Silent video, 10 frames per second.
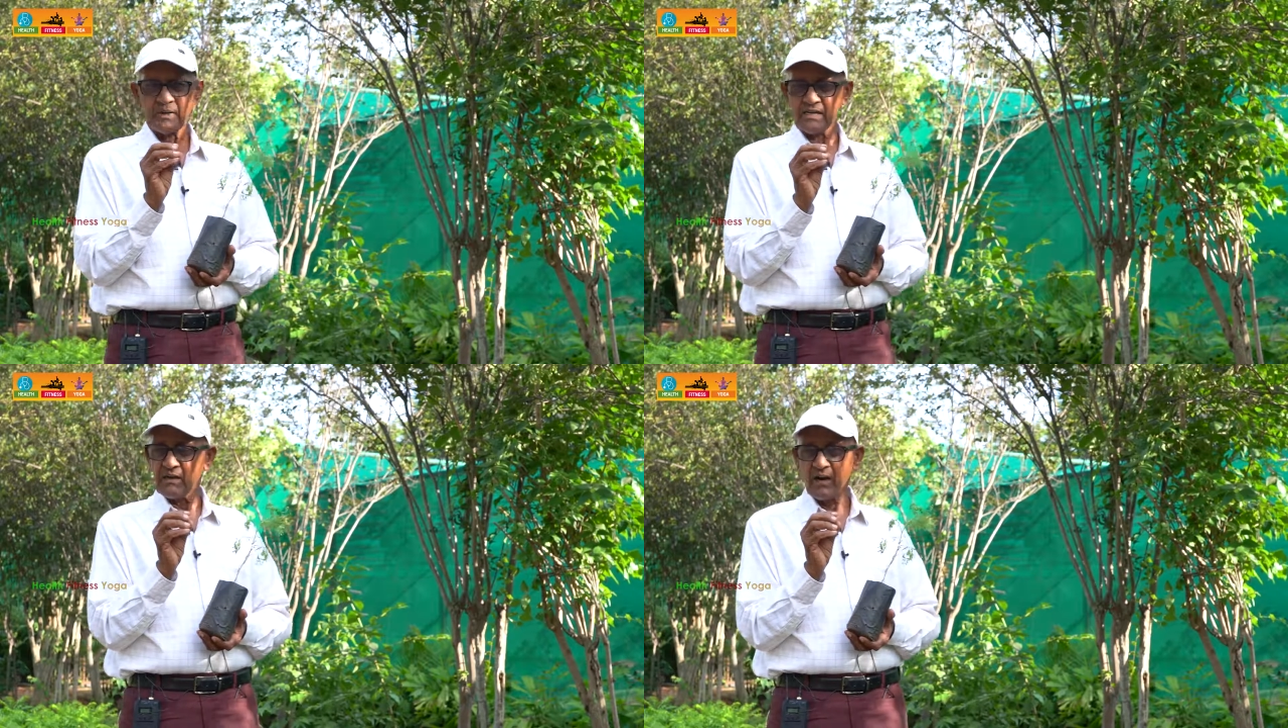
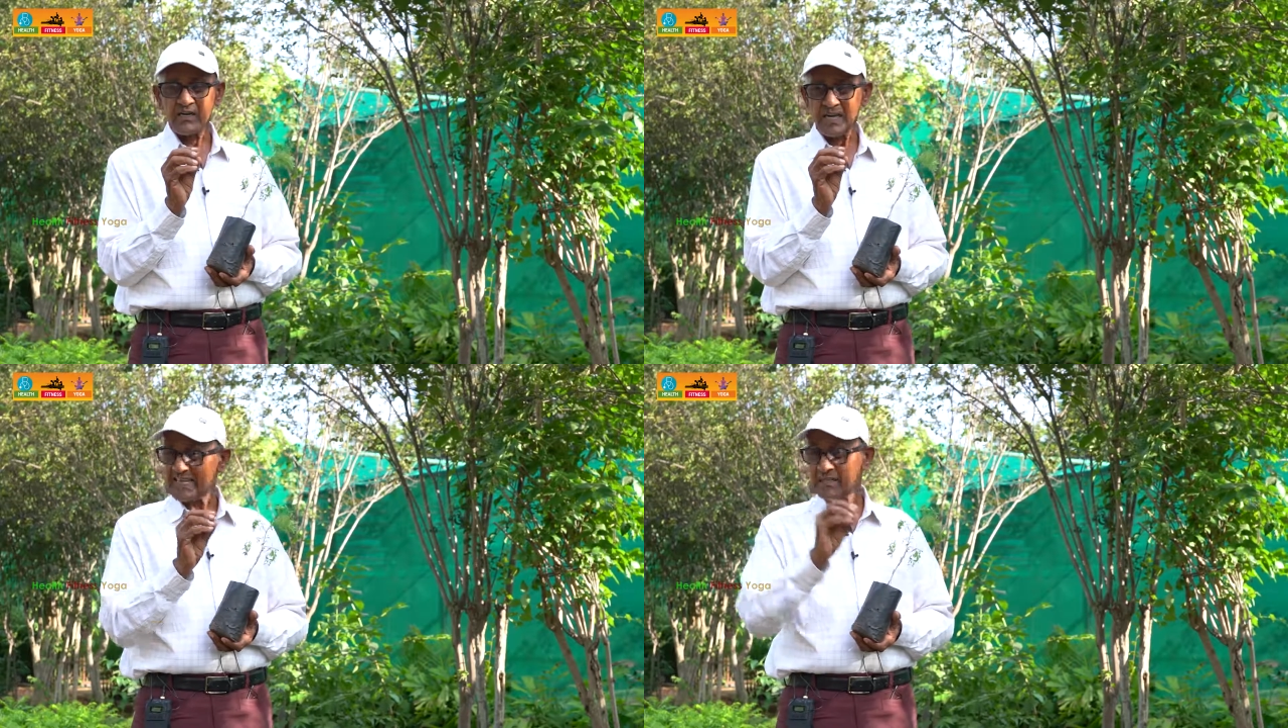but
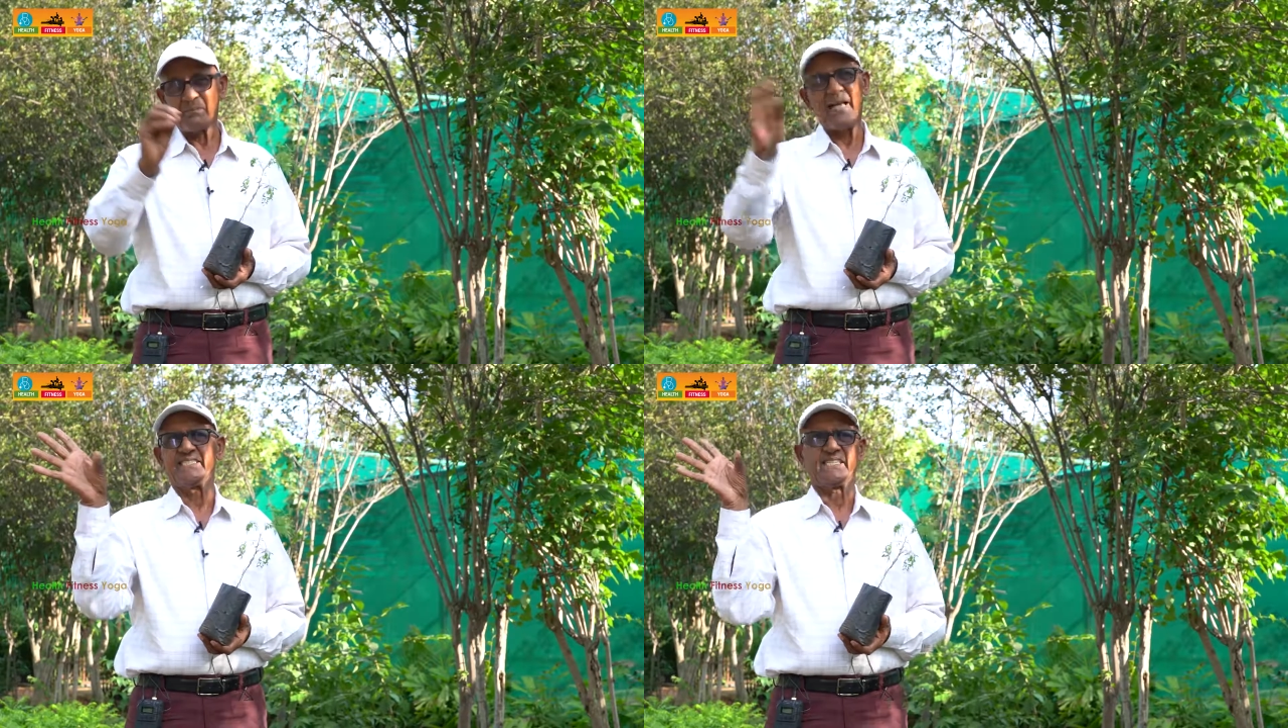not
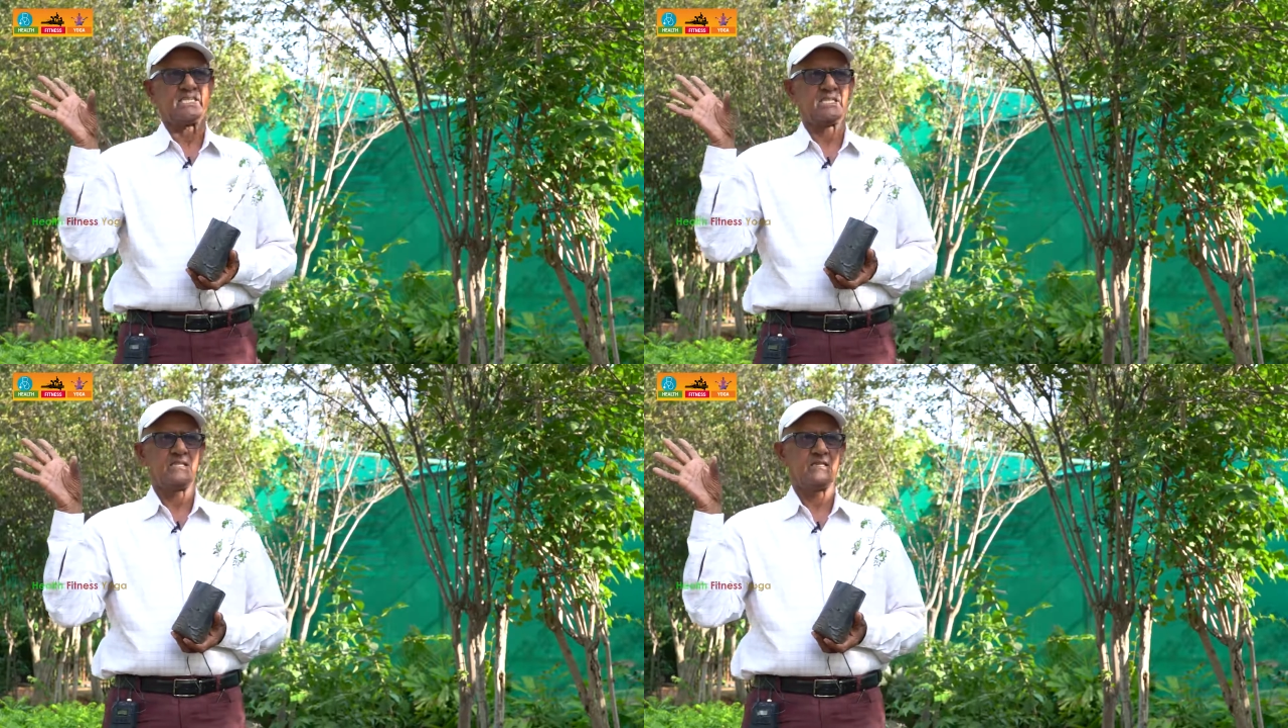like
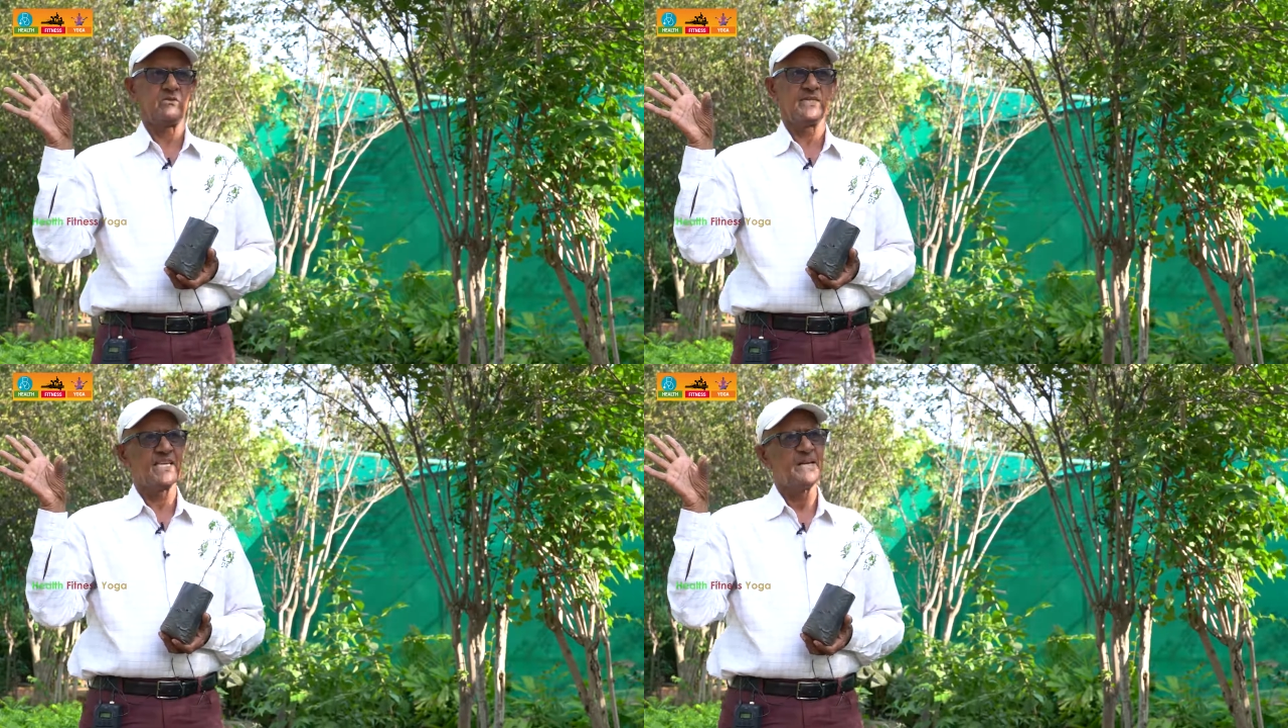magic,
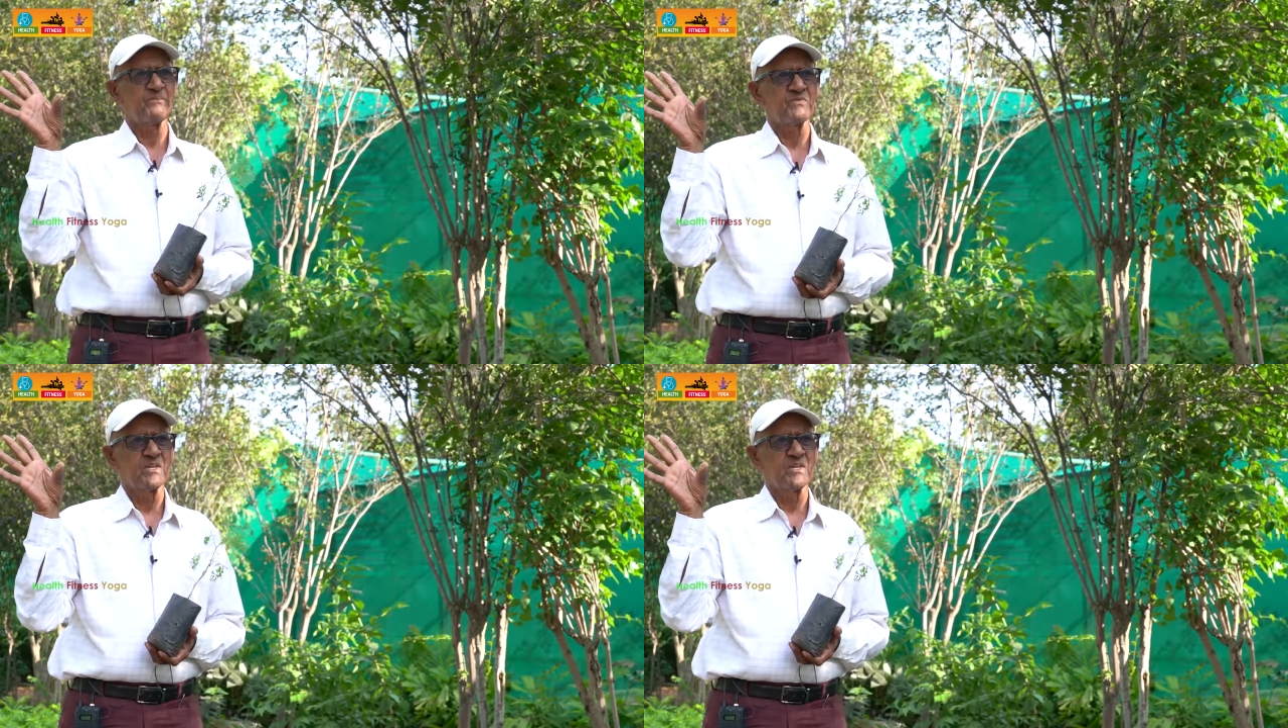okay?